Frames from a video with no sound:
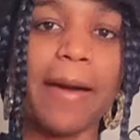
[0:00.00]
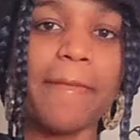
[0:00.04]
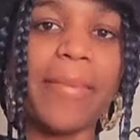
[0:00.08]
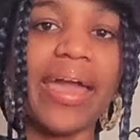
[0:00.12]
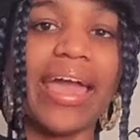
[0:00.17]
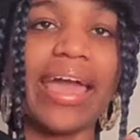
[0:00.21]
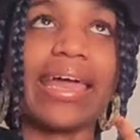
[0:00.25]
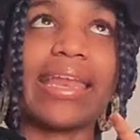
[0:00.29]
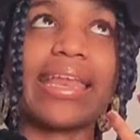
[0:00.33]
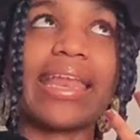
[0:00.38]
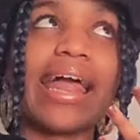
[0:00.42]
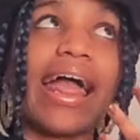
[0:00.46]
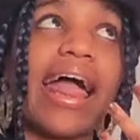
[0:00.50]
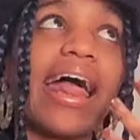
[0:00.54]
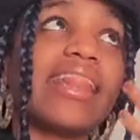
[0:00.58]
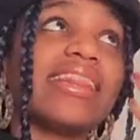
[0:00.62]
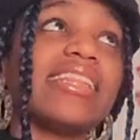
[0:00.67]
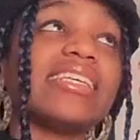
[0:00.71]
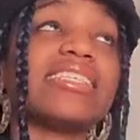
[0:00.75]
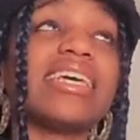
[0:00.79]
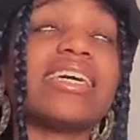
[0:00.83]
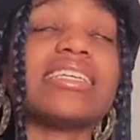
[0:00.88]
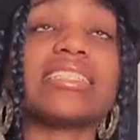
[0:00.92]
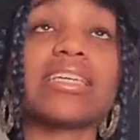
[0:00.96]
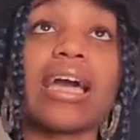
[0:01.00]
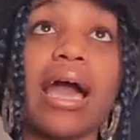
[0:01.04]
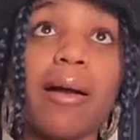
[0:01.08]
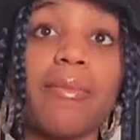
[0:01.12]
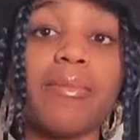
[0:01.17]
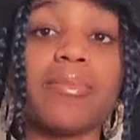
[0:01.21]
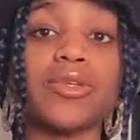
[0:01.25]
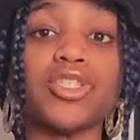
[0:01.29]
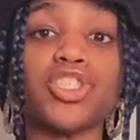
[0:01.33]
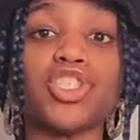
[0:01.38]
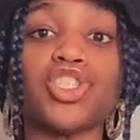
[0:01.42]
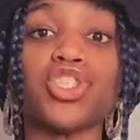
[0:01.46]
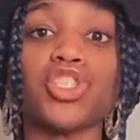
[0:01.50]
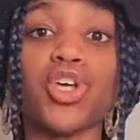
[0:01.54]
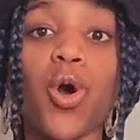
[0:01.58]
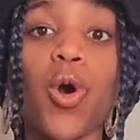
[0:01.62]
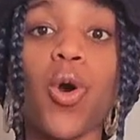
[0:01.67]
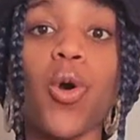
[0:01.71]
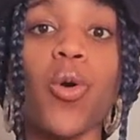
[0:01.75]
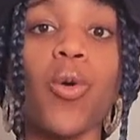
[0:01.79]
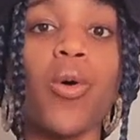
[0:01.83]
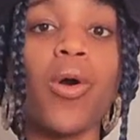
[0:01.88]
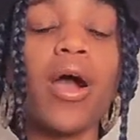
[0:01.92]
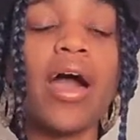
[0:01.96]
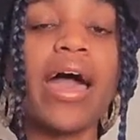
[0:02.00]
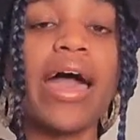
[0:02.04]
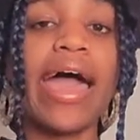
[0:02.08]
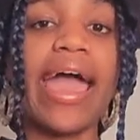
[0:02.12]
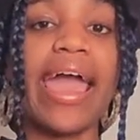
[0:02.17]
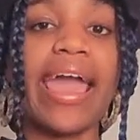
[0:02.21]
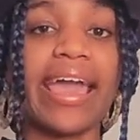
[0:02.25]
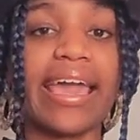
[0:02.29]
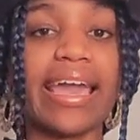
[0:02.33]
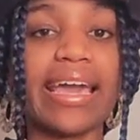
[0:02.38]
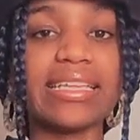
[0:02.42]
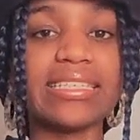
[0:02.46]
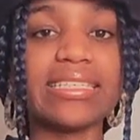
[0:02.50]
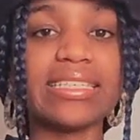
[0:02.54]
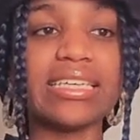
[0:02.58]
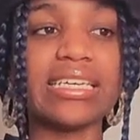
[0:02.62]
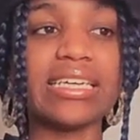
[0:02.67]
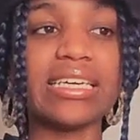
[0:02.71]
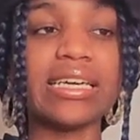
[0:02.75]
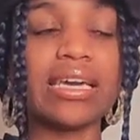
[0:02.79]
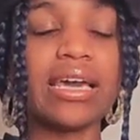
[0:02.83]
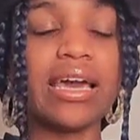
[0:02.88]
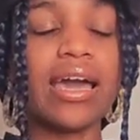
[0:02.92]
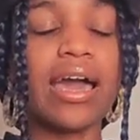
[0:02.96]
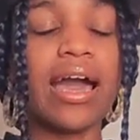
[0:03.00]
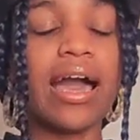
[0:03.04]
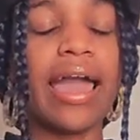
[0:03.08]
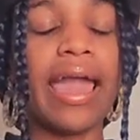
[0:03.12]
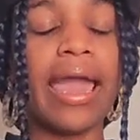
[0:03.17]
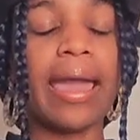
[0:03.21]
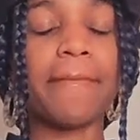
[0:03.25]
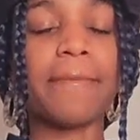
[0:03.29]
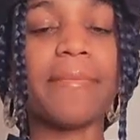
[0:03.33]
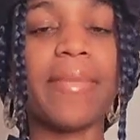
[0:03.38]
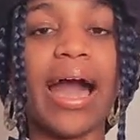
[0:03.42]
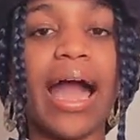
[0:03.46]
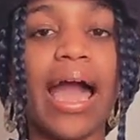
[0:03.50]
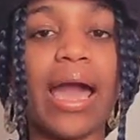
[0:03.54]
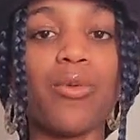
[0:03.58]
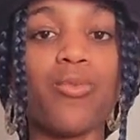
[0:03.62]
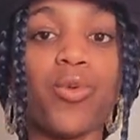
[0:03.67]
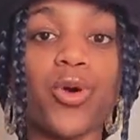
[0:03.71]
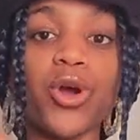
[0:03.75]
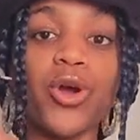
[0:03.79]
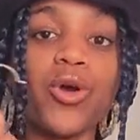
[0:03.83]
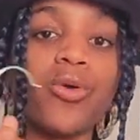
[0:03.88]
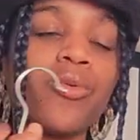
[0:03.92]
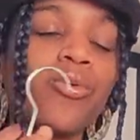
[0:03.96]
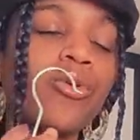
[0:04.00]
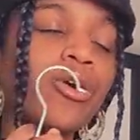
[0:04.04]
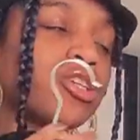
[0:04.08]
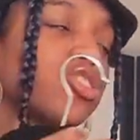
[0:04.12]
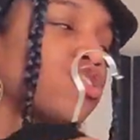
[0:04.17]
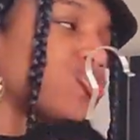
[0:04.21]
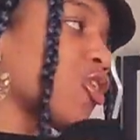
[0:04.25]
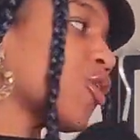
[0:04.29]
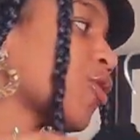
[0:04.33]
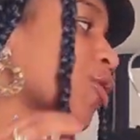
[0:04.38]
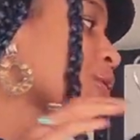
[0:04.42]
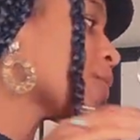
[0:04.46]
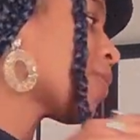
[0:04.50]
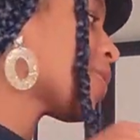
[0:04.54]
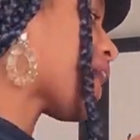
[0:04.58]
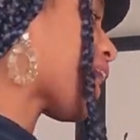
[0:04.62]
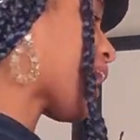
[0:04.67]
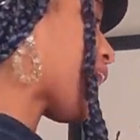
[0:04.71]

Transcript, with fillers: up and this has come so handy in my work wardrobe